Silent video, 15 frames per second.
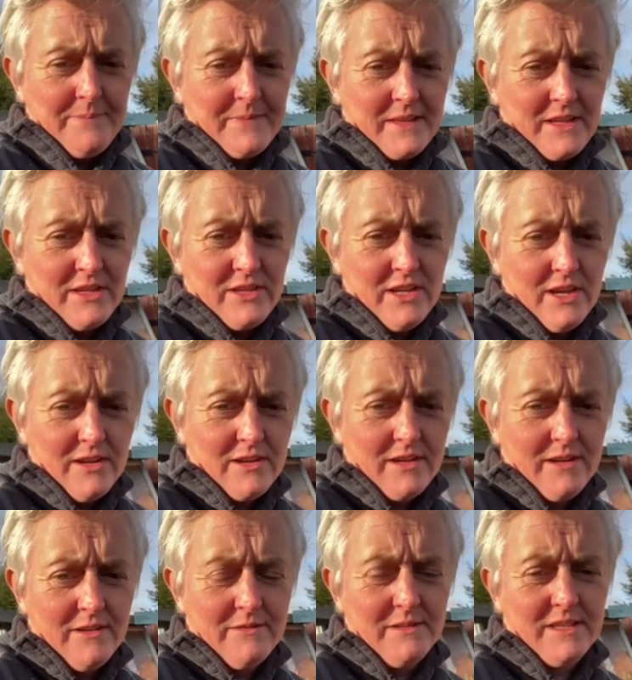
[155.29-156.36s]
good luck
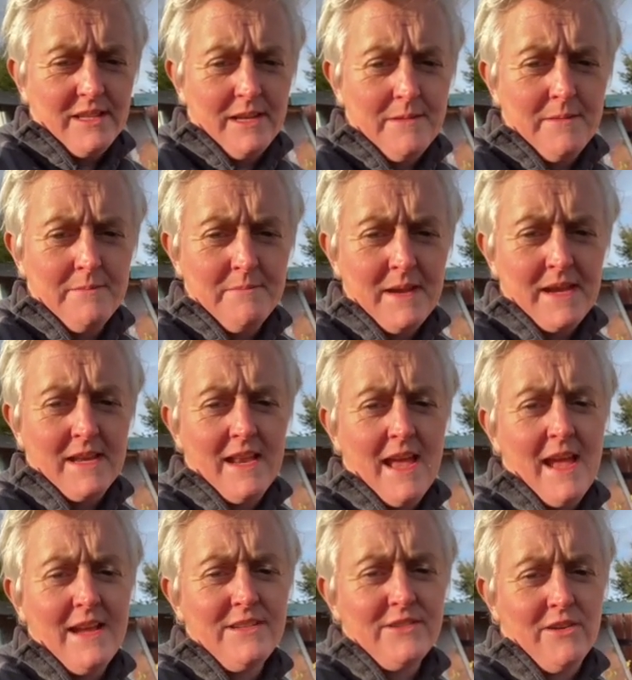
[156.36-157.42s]
with making a
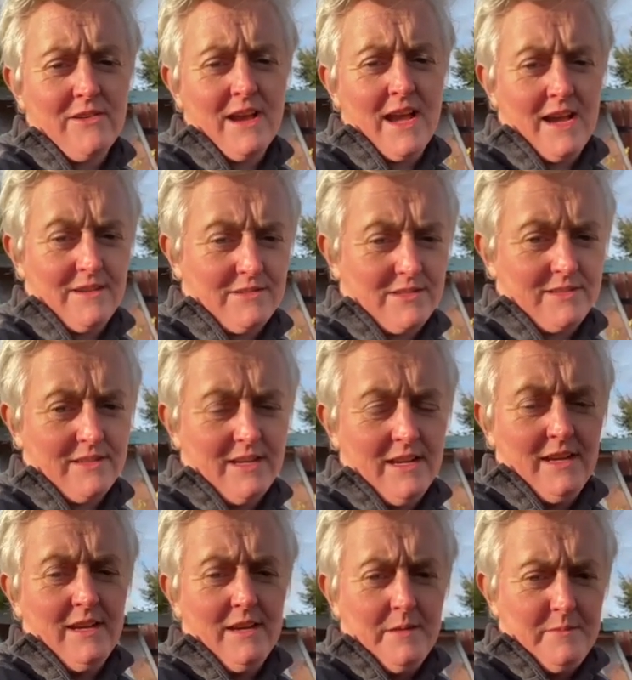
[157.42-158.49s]
hedgehog house.
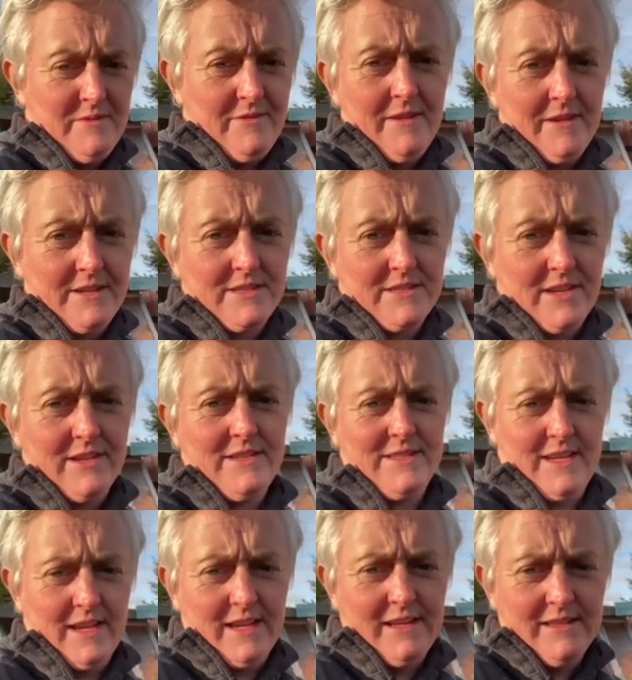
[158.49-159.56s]
It'll be very
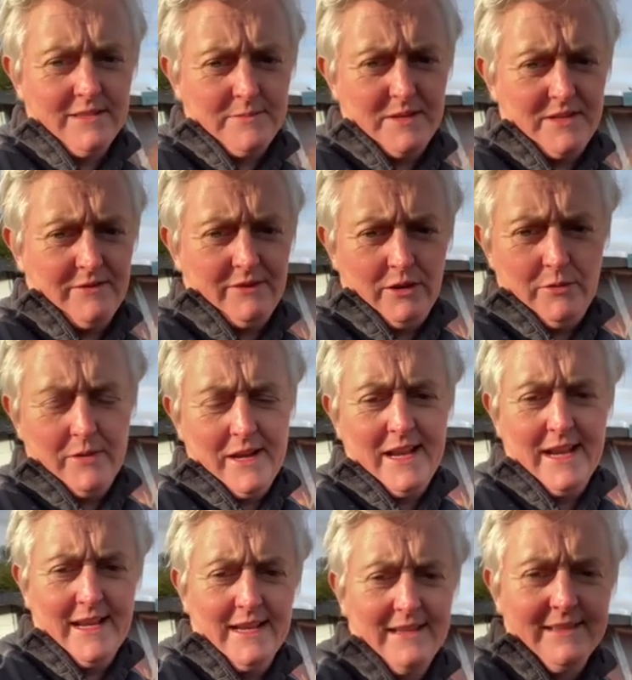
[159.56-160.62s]
exciting, especially if you've got one in
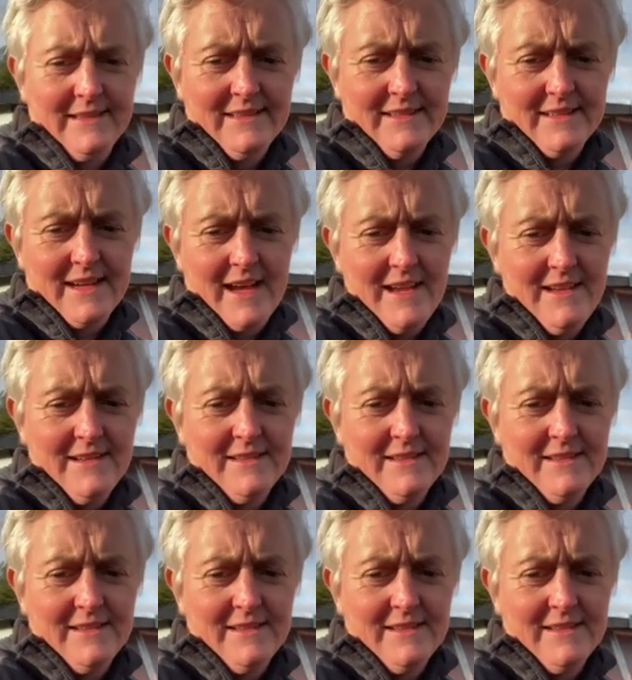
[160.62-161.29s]
it. Okay,